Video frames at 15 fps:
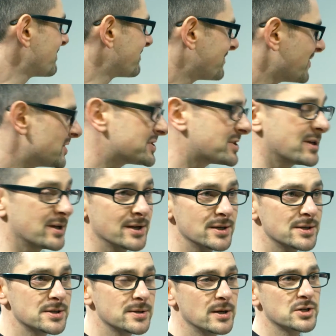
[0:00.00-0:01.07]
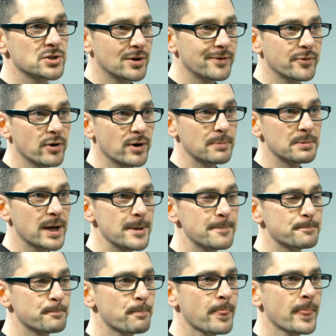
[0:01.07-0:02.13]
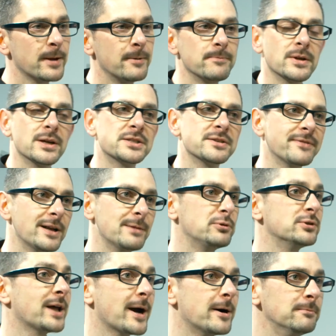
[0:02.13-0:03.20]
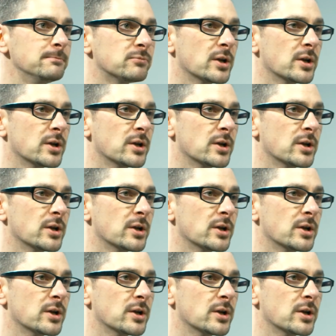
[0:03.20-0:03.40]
First thing is a software update. It's available now.